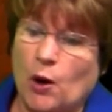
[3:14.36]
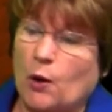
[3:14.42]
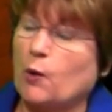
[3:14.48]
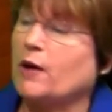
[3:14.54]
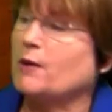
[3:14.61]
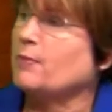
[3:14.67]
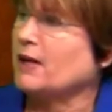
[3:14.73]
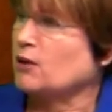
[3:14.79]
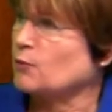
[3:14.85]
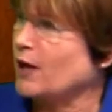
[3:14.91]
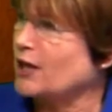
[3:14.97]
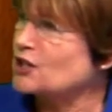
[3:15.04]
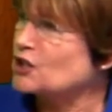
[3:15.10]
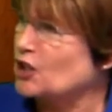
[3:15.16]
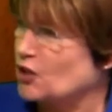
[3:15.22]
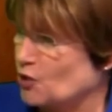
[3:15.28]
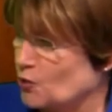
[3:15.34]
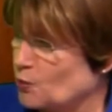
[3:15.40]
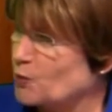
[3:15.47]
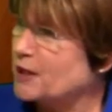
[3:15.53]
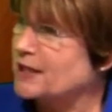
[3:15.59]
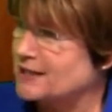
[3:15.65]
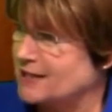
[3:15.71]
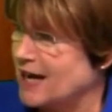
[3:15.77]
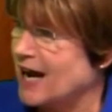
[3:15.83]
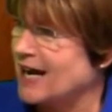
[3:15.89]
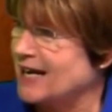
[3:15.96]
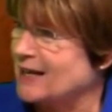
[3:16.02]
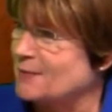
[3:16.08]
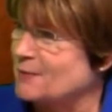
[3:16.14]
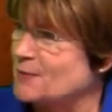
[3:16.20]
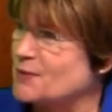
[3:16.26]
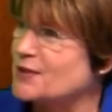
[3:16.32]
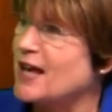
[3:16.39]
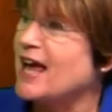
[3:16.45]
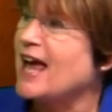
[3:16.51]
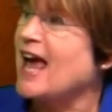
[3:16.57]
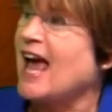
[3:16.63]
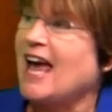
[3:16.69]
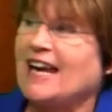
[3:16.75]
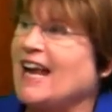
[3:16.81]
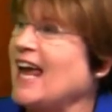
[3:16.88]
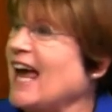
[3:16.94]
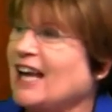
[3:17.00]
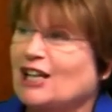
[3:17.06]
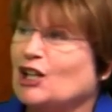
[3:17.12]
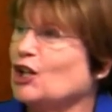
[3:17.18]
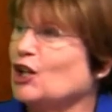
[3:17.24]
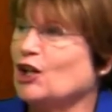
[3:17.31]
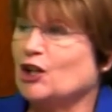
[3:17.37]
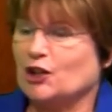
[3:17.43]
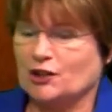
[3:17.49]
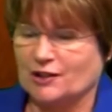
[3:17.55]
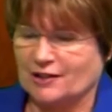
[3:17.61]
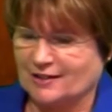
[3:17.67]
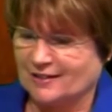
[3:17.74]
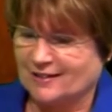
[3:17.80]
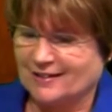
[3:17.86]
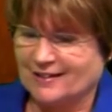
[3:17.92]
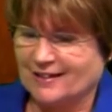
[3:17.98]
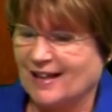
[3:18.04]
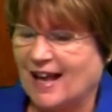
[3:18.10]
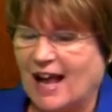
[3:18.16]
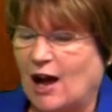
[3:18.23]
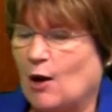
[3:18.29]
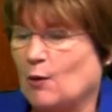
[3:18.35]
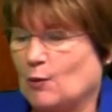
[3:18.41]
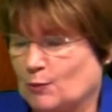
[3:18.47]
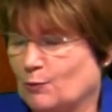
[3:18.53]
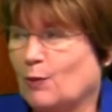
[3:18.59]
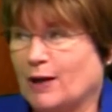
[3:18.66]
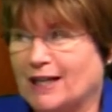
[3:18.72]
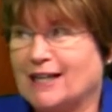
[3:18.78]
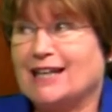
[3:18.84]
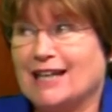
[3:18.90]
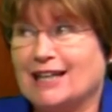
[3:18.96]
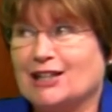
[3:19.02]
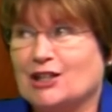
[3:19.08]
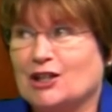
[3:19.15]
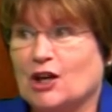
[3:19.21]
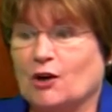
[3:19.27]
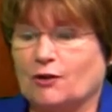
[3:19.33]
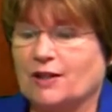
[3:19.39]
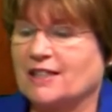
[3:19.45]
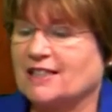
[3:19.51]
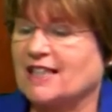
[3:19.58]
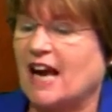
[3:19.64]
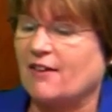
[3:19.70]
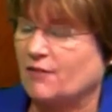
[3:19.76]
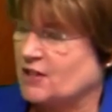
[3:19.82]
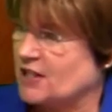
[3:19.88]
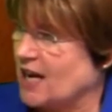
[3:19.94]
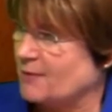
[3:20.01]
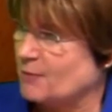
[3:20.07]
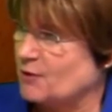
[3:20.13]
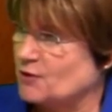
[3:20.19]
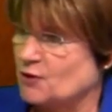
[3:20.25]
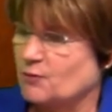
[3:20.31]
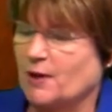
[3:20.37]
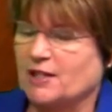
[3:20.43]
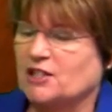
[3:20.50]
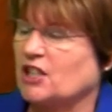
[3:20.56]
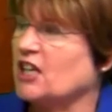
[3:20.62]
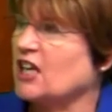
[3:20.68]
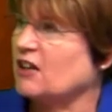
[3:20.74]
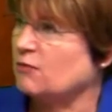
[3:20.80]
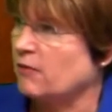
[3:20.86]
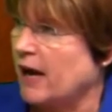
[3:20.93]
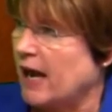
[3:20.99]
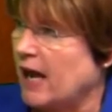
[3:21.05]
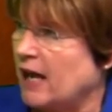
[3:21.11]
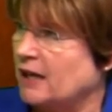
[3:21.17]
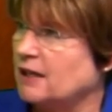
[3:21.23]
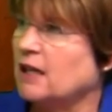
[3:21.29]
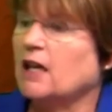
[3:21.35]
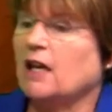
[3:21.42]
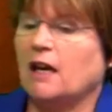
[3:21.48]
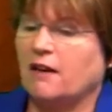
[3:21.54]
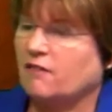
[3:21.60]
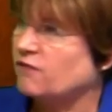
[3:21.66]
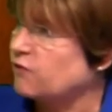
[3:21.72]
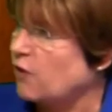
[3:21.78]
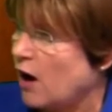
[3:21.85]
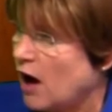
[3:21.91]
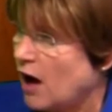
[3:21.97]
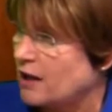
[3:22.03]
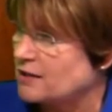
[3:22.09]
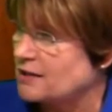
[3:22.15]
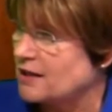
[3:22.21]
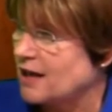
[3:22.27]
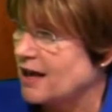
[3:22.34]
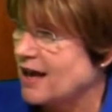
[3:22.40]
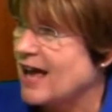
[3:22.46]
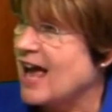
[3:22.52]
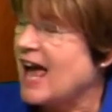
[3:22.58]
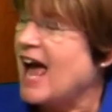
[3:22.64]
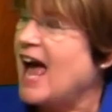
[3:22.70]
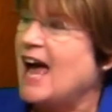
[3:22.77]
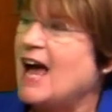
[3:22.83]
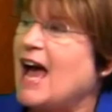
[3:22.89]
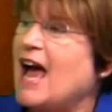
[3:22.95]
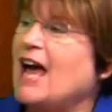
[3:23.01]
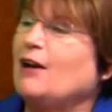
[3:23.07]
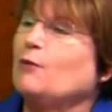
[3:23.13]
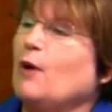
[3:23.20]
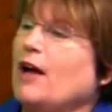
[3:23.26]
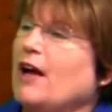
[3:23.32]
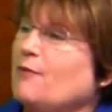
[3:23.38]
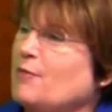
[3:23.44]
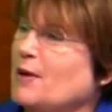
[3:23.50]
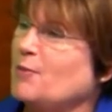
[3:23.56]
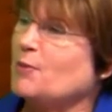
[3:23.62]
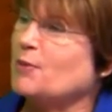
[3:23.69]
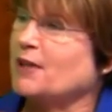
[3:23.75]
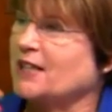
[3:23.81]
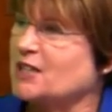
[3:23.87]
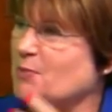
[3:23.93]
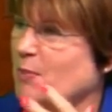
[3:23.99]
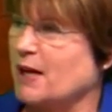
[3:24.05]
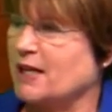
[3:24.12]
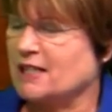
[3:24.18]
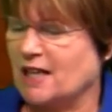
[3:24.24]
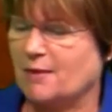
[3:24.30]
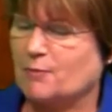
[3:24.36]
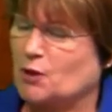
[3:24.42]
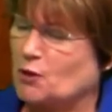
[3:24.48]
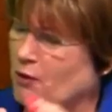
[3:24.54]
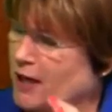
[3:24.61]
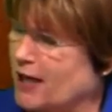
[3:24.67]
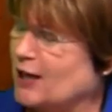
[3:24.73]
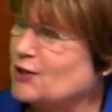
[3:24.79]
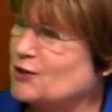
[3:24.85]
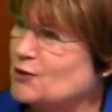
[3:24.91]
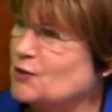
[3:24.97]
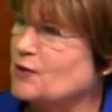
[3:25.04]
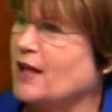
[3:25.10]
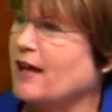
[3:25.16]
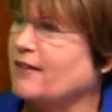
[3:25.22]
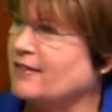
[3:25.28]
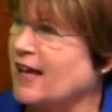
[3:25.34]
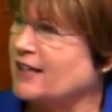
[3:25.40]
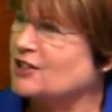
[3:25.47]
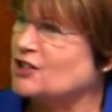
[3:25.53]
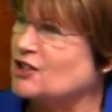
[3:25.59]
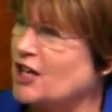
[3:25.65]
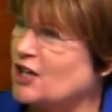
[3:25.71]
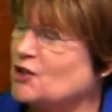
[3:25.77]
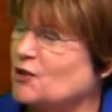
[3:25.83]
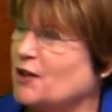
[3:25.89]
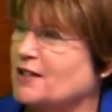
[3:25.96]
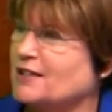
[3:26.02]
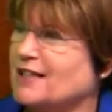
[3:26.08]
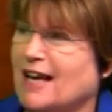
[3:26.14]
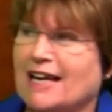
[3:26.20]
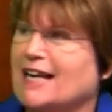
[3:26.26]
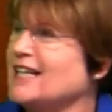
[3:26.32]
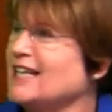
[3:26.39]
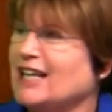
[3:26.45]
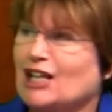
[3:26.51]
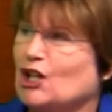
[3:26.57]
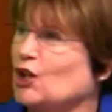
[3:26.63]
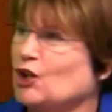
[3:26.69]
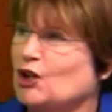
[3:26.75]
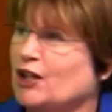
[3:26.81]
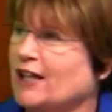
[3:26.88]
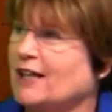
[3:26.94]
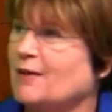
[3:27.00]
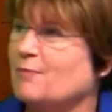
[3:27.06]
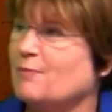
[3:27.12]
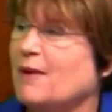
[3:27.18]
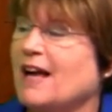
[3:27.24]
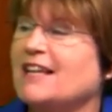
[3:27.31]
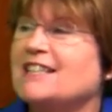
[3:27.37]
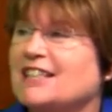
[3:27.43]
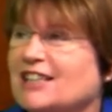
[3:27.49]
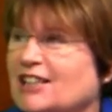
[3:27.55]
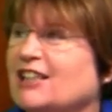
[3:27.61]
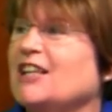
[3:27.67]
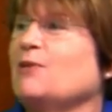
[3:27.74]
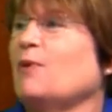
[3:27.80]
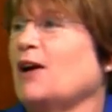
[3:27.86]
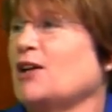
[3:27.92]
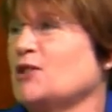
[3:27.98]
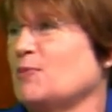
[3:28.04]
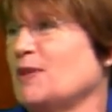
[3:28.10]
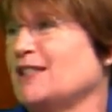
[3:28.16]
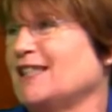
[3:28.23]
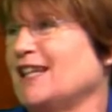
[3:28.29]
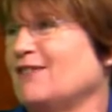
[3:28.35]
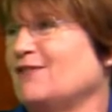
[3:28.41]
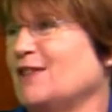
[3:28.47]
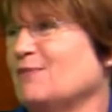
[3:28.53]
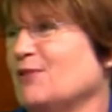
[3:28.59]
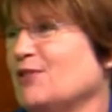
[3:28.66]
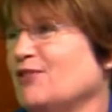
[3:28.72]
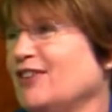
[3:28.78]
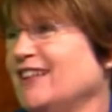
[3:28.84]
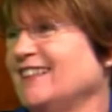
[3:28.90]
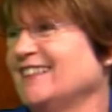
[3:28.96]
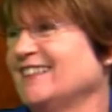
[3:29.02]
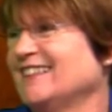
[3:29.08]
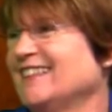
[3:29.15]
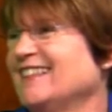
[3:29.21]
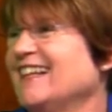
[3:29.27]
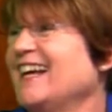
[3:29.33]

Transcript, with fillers: who, had been arrested three times and hadn't learned what he needed to know because every time he was arrested, he ran, he fought, mm-hmm. and people would explain to him, "You can't do that. That's dangerous." And he didn't learn it until he watched "Be Safe" the movie, okay.